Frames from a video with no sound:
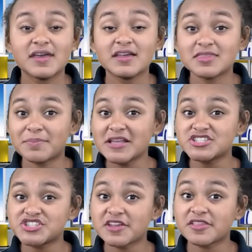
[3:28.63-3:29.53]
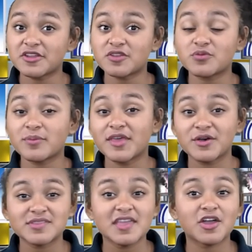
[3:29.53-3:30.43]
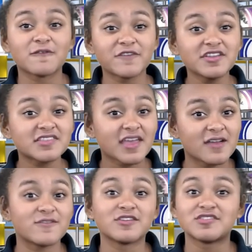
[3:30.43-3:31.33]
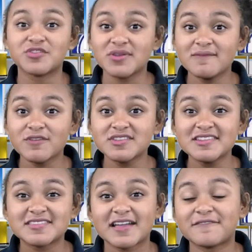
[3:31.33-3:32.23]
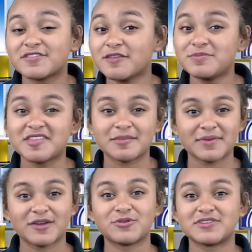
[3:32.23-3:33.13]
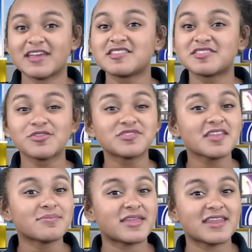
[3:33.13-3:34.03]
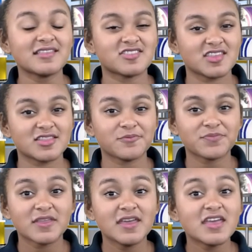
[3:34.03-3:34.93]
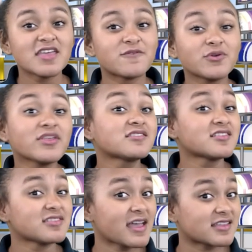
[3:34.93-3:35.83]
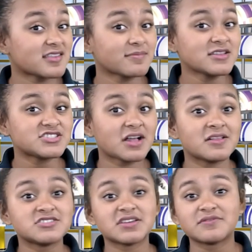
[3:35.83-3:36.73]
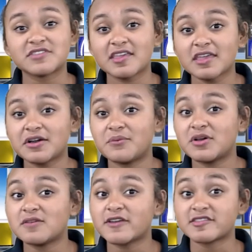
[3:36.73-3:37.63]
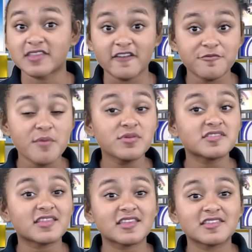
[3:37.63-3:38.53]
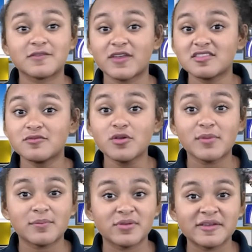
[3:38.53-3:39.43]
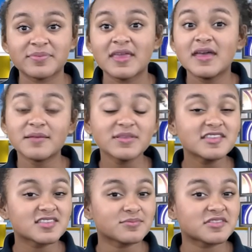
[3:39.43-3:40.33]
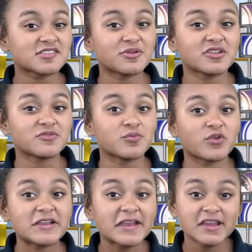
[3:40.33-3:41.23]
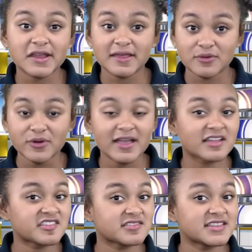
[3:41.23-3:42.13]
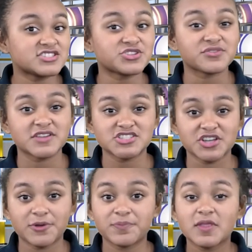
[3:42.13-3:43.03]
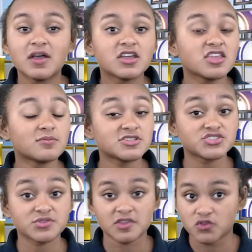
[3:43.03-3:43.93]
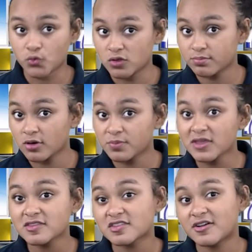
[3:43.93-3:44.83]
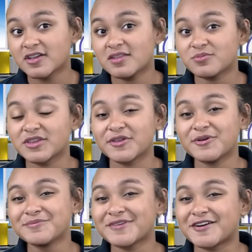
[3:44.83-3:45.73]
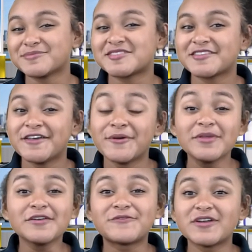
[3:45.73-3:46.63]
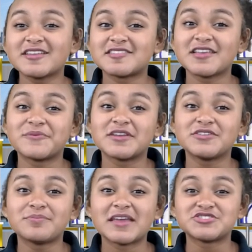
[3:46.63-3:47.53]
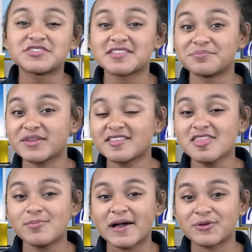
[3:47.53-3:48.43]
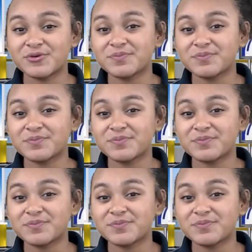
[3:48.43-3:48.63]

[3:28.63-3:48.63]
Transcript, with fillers: The Punch Cheerleaders will be hosting our first ever student versus staff lip sync battle next Thursday, May 19th. If you would like to accept the challenge of taking on one of our staff members in this event to remember, please see Ms. Stone in room 189 or ask your teacher to reach out. You must choose a school-appropriate song and bring your own props. We look forward to seeing what you Patriots can bring to the battle.